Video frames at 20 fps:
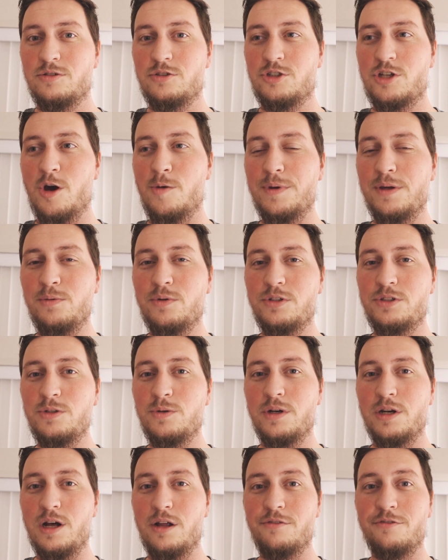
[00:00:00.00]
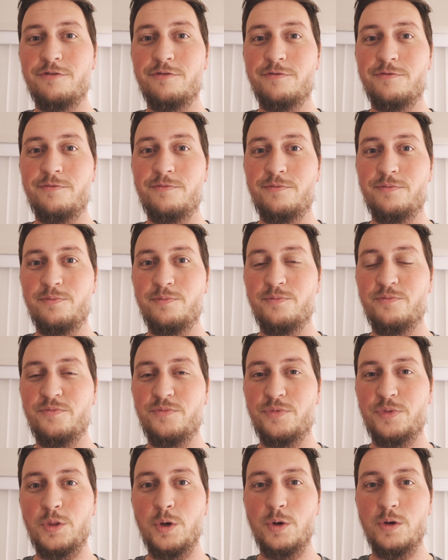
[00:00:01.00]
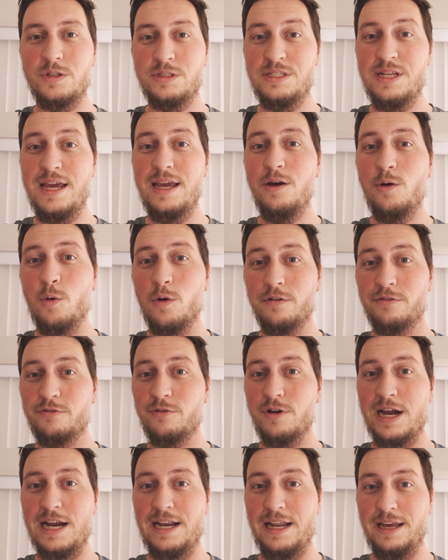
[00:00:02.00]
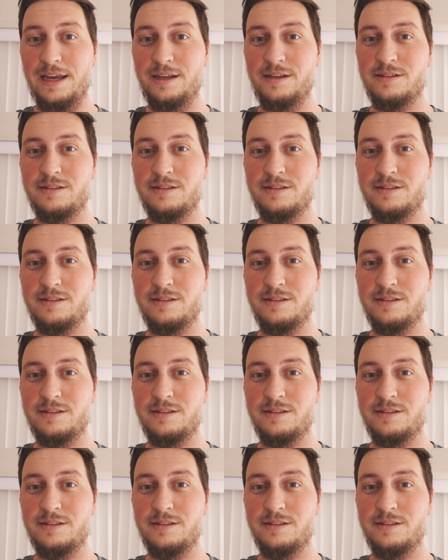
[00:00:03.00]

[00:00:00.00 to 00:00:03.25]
Shelby will do ambitious. it on Thursday or Friday.